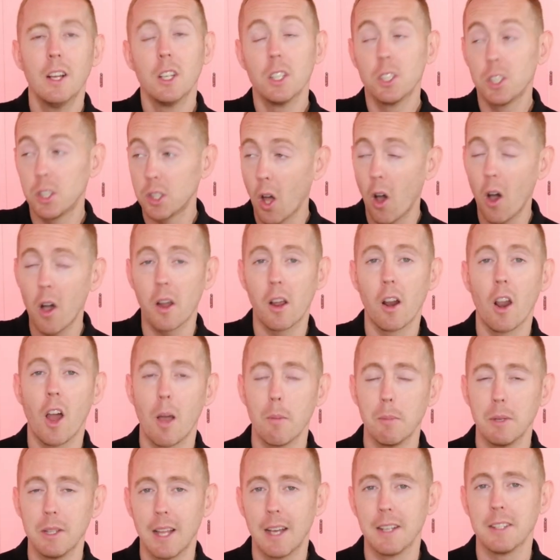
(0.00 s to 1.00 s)
Start
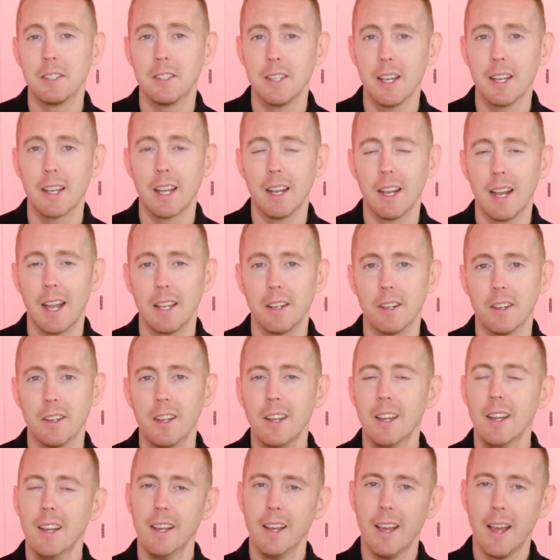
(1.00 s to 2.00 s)
climbing that second ladder
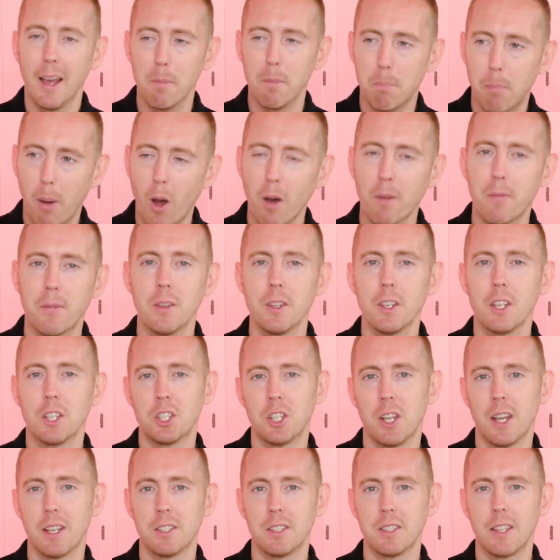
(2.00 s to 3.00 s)
and puffing your
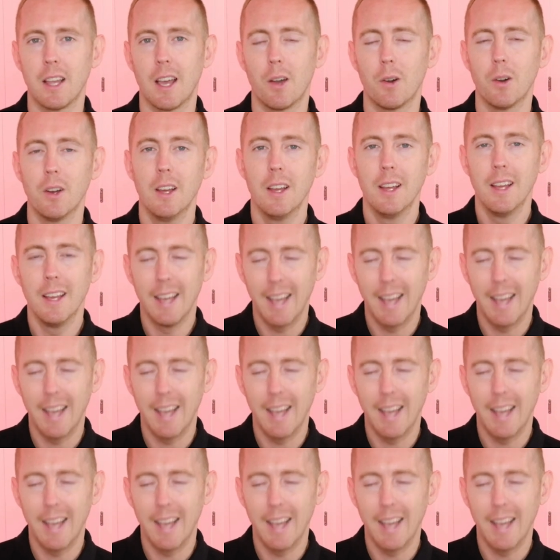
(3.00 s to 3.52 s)
chest out,